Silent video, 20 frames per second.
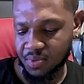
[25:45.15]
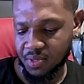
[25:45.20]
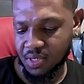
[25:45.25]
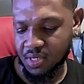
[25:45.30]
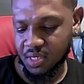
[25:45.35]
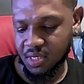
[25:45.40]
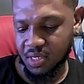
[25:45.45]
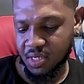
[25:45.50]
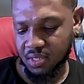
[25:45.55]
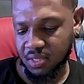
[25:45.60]

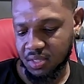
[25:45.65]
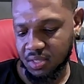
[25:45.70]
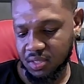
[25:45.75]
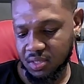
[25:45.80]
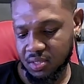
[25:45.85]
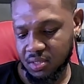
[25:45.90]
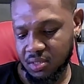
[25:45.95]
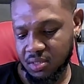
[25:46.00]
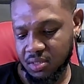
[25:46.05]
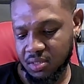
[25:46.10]
it.
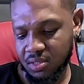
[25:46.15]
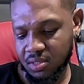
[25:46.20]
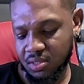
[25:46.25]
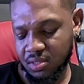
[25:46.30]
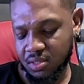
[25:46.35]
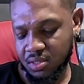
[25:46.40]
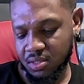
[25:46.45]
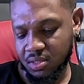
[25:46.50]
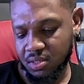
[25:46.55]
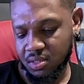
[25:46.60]

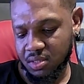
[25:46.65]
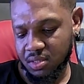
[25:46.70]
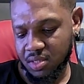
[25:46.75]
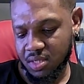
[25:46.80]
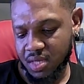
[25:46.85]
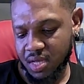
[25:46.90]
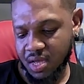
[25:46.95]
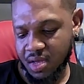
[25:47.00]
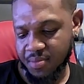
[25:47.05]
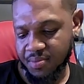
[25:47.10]

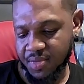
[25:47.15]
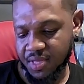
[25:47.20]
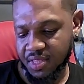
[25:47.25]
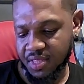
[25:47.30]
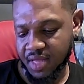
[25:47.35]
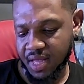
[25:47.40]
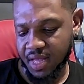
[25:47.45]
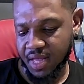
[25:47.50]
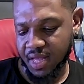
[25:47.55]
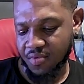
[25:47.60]
Can't be
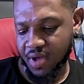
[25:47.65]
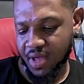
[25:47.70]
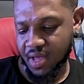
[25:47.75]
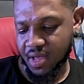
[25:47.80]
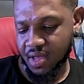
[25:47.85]
that way.